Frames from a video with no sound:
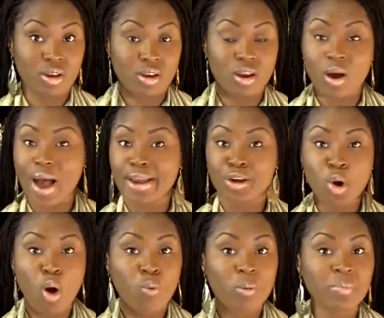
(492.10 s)
I know it
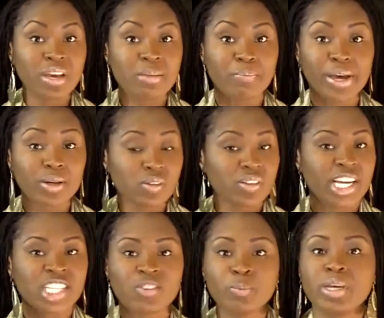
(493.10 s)
will mean better things
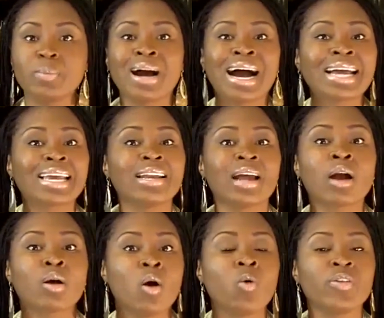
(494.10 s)
for me, but I cannot
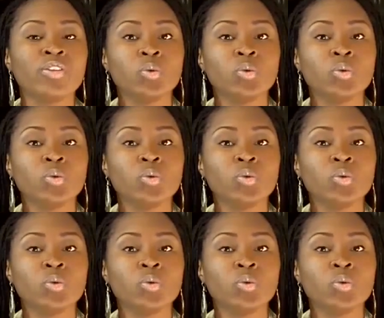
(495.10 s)
go with you.